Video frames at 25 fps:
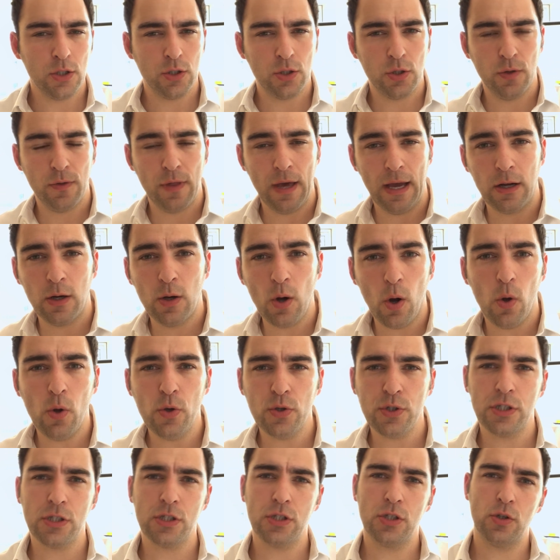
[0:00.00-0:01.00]
to their
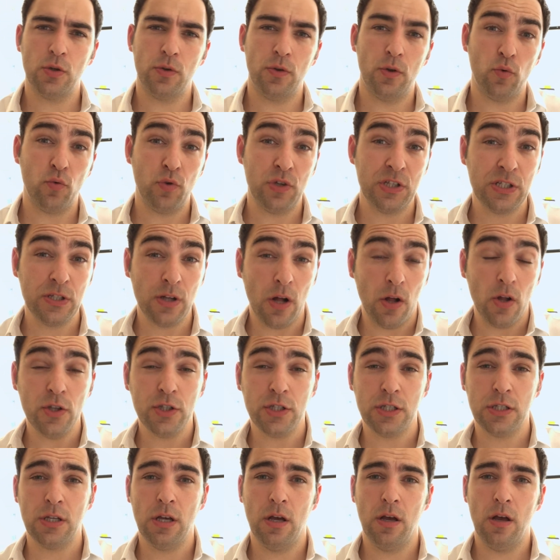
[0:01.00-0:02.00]
goals, to the
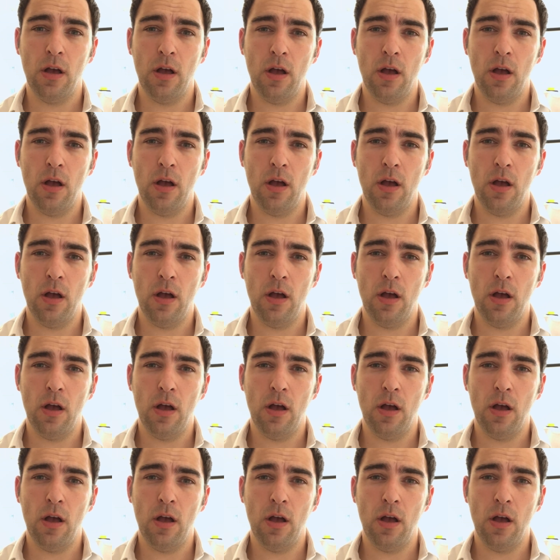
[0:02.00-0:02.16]
results,